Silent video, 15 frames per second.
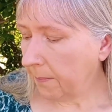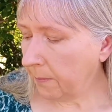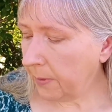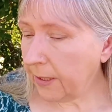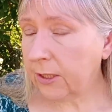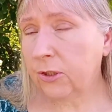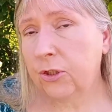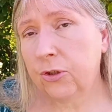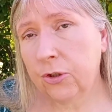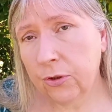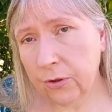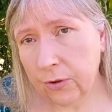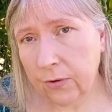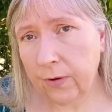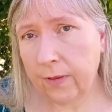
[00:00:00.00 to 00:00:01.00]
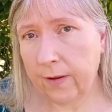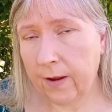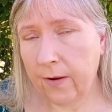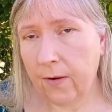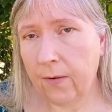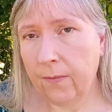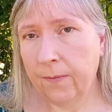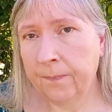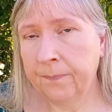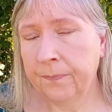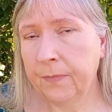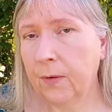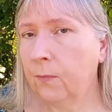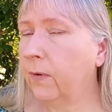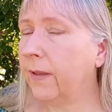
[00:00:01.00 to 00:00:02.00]
Be sure though,
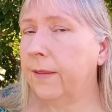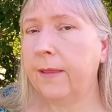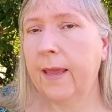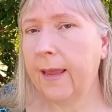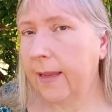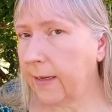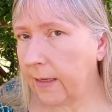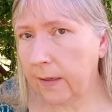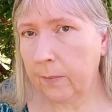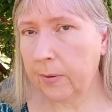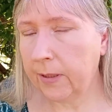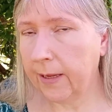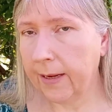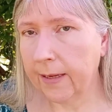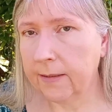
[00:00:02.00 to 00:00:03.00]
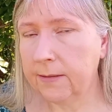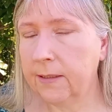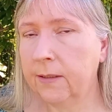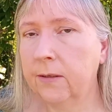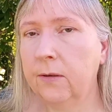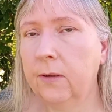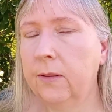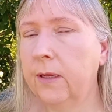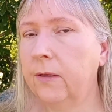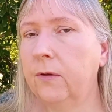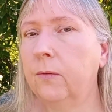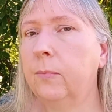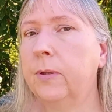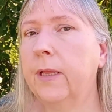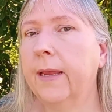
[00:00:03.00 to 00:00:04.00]
with any plant that
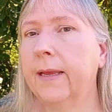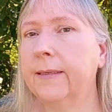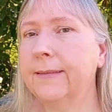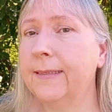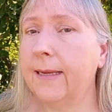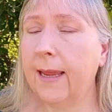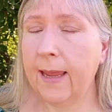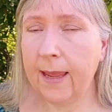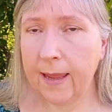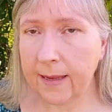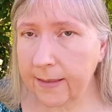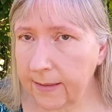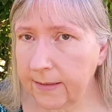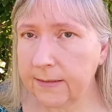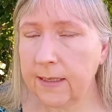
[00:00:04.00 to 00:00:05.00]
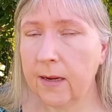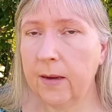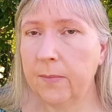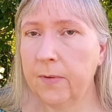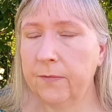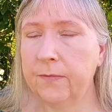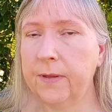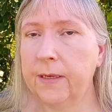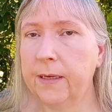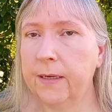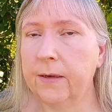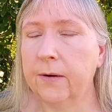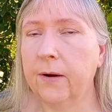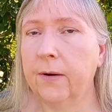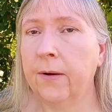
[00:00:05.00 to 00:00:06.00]
you plant any time of the
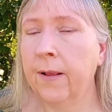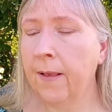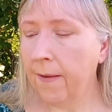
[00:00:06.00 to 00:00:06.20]
year,